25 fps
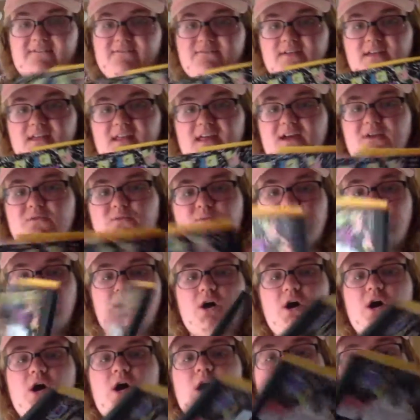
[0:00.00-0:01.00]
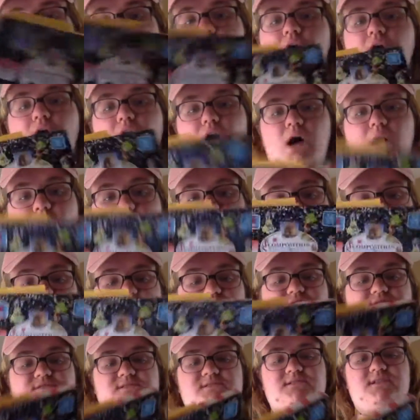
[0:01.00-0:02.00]
I feel like we are
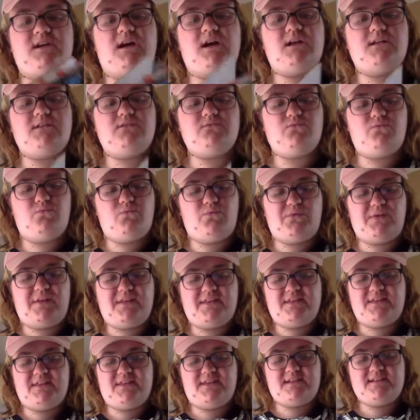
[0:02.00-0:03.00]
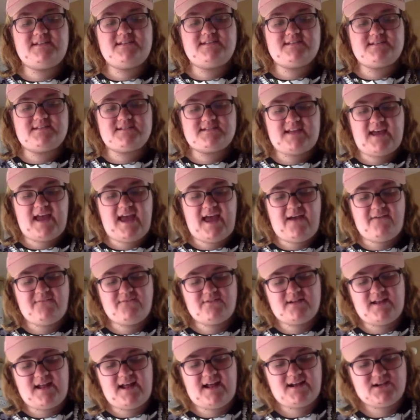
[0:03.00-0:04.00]
almost done with this because I
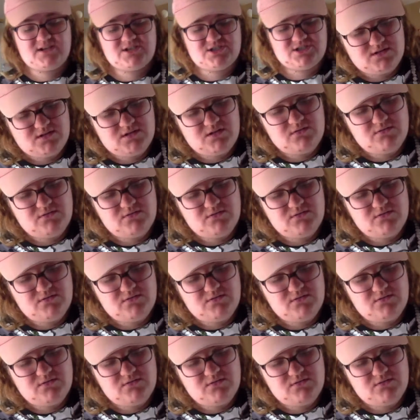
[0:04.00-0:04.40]
haven't actually.